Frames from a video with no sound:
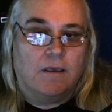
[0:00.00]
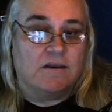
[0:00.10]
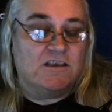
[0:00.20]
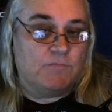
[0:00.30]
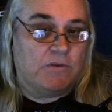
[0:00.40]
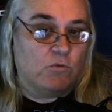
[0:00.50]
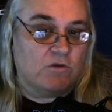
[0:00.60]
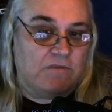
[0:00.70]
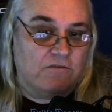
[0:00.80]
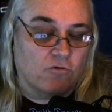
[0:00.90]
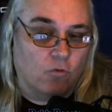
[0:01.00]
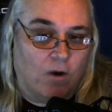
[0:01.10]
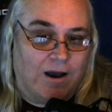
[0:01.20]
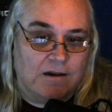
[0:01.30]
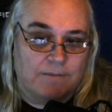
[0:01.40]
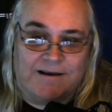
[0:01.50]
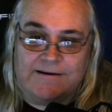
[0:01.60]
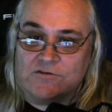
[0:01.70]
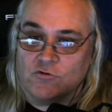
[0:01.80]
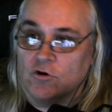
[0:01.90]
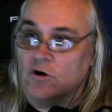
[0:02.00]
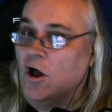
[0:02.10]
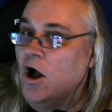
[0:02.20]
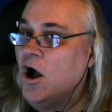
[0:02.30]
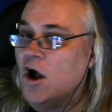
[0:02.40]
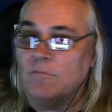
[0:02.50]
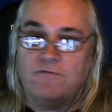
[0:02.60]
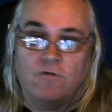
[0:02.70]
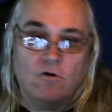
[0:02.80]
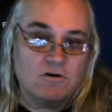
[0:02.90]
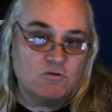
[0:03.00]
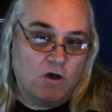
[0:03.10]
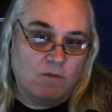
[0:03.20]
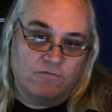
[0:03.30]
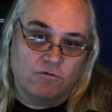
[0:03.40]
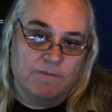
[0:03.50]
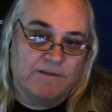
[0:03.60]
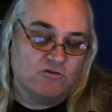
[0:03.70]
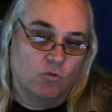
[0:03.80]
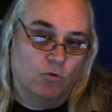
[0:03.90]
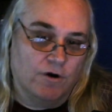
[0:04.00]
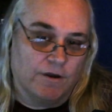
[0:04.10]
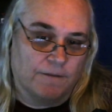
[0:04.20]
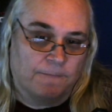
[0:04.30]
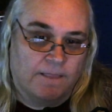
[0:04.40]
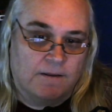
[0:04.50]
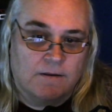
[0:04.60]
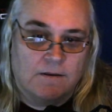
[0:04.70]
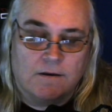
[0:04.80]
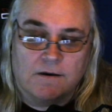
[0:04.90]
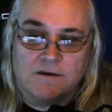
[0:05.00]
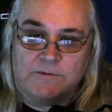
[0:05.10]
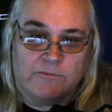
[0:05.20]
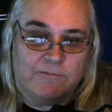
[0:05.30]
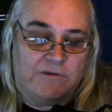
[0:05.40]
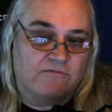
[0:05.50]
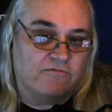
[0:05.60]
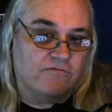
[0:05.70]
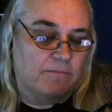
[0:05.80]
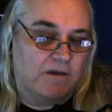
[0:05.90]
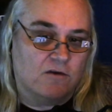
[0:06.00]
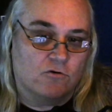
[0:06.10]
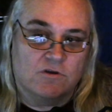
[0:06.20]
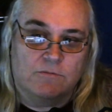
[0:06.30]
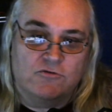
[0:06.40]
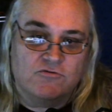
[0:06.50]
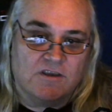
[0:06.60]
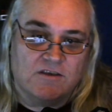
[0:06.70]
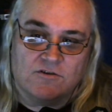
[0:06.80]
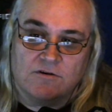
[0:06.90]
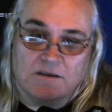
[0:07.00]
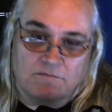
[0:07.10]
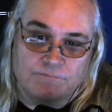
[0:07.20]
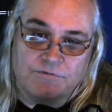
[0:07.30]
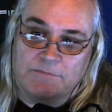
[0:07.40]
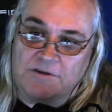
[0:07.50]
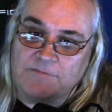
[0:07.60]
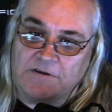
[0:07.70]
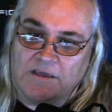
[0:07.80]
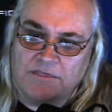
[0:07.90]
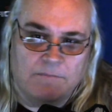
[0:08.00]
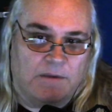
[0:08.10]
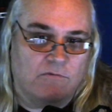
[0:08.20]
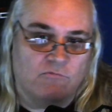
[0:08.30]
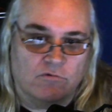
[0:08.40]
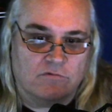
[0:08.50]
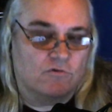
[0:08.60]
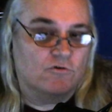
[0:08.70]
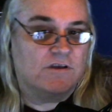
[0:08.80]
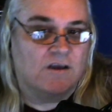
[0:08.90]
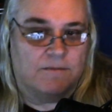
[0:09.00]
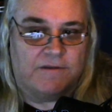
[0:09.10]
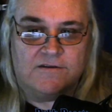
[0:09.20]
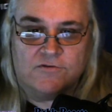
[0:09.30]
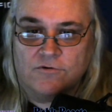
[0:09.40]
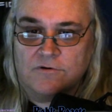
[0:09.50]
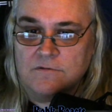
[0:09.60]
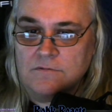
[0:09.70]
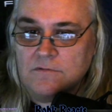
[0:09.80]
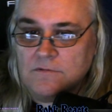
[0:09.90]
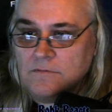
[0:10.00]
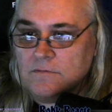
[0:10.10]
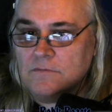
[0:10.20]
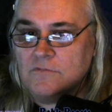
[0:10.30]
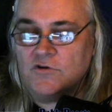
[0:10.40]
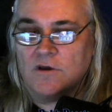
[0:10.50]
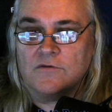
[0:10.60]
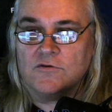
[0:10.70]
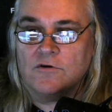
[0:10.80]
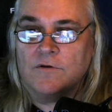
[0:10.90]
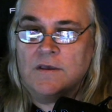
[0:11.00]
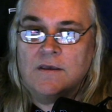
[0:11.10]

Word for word: And he's been with me for a while in my Discord, long before as well, before he mentioned The Warning. He's been with me from my early Muse days here, like pretty much my, I think maybe early on my Discord channel. So